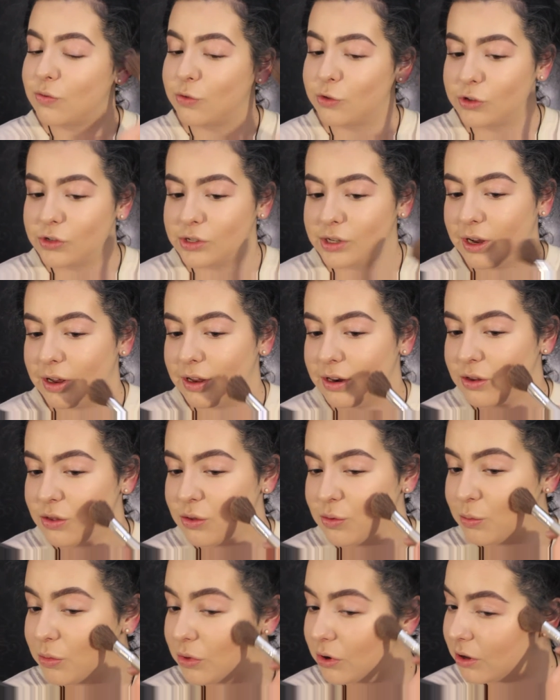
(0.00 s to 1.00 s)
if you start
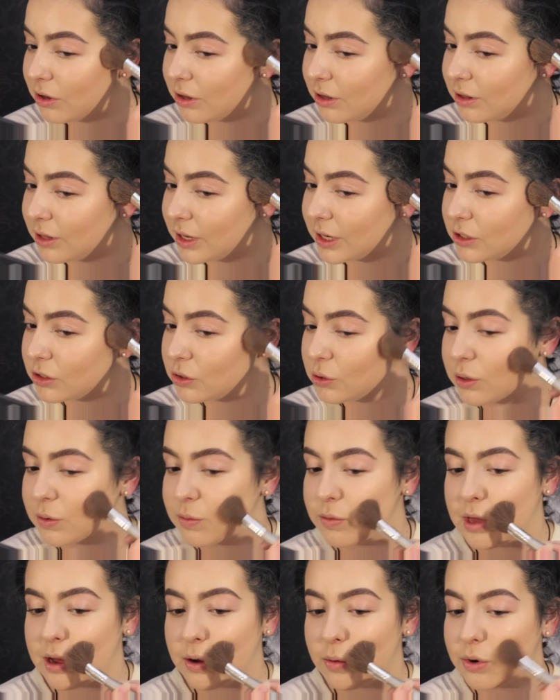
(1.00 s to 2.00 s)
in the middle and like
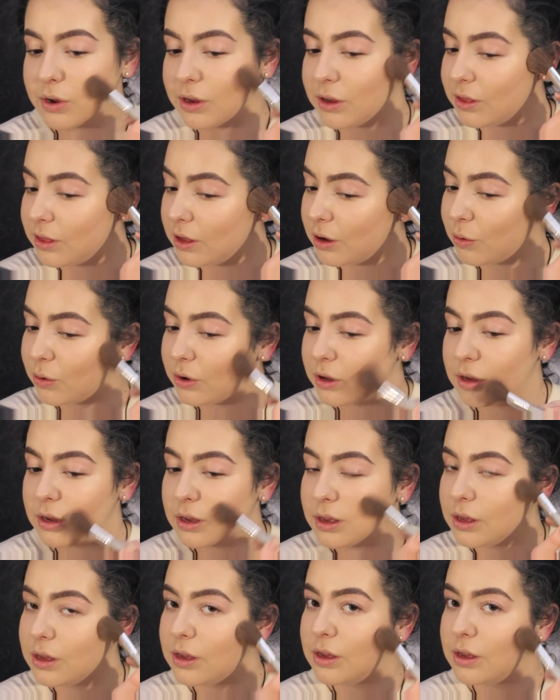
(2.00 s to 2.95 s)
sweep that way and that way,